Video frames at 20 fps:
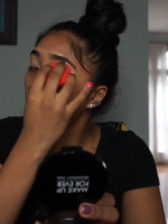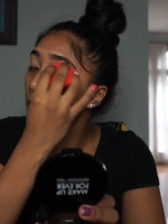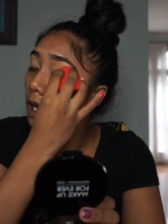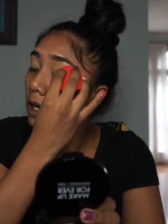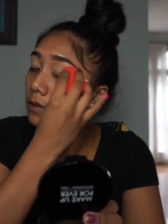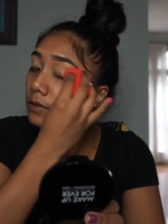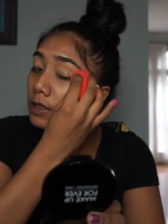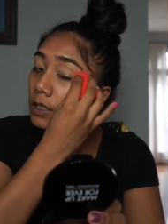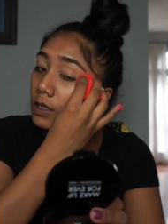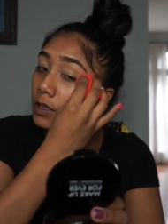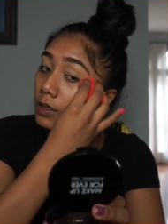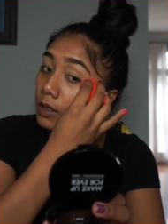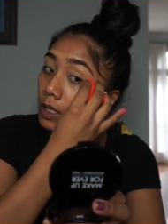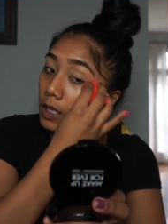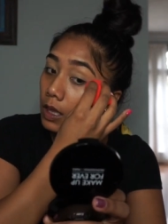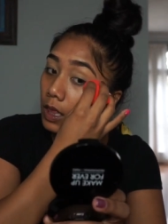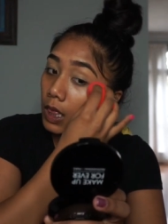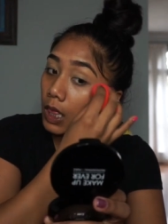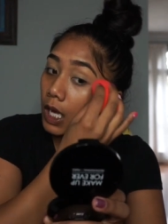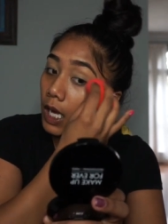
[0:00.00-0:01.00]
After
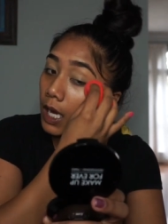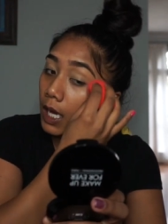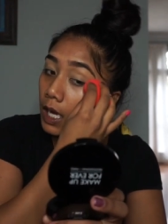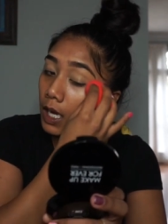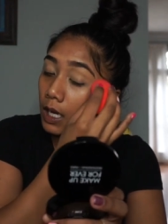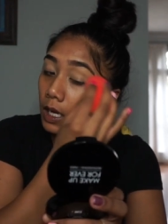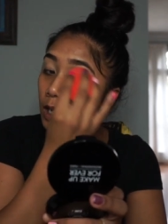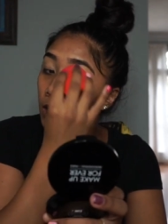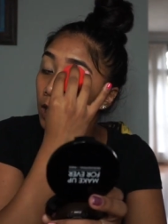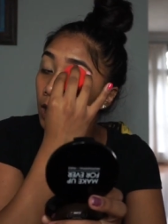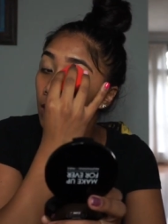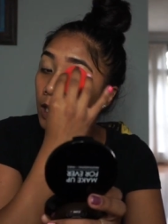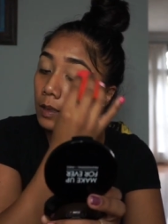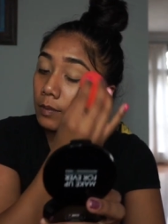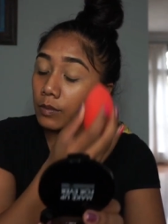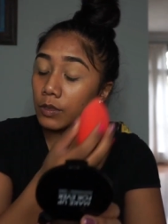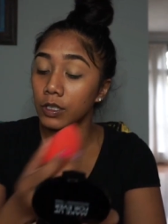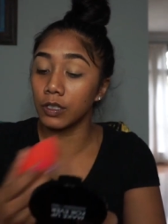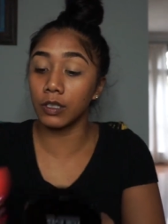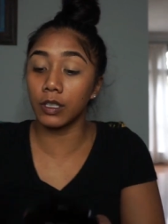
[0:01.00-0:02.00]
doing that,
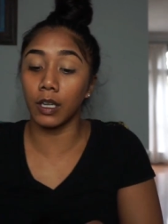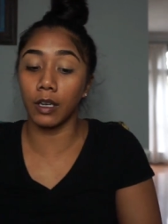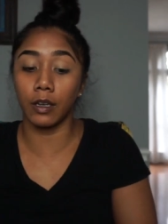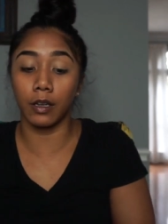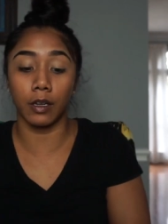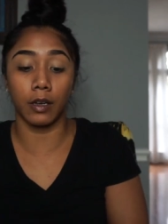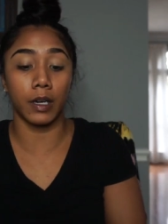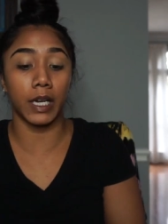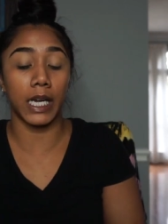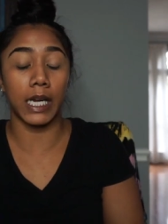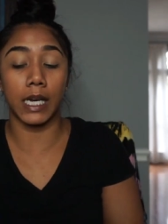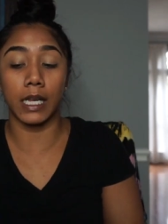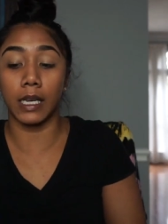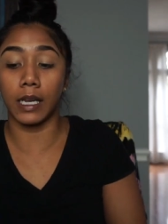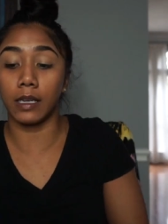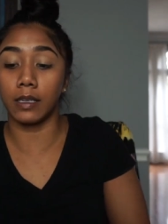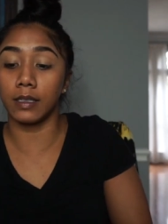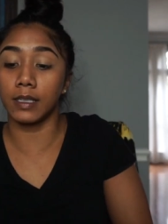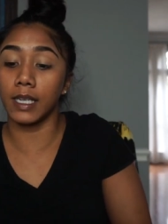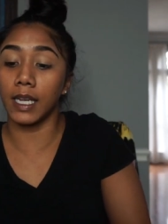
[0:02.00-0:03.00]
I'm just gonna go ahead
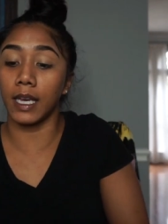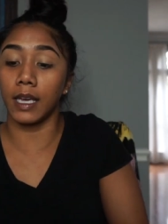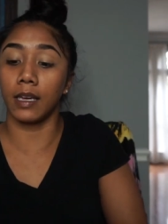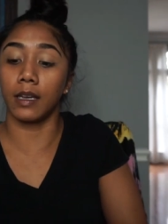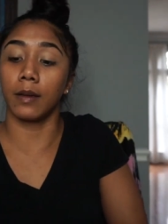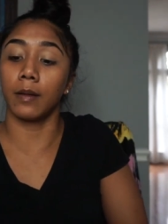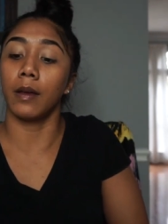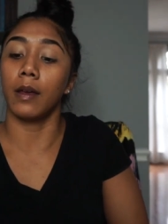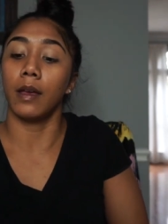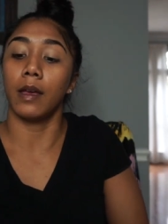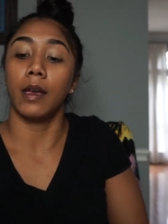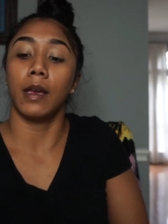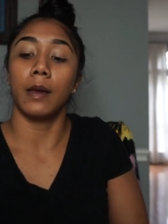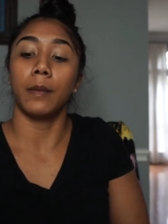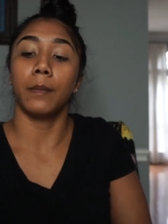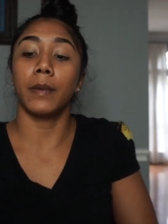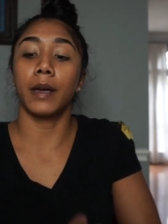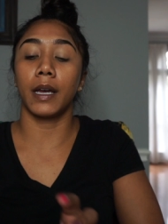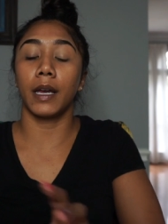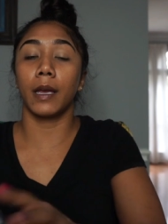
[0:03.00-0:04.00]
and take
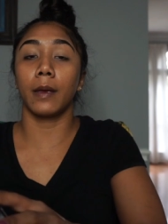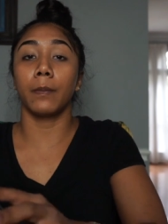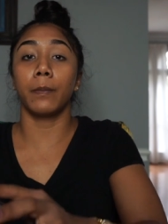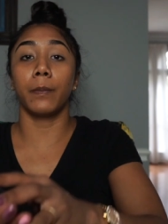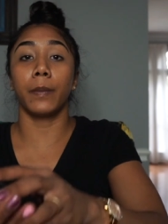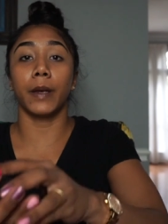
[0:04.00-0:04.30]
my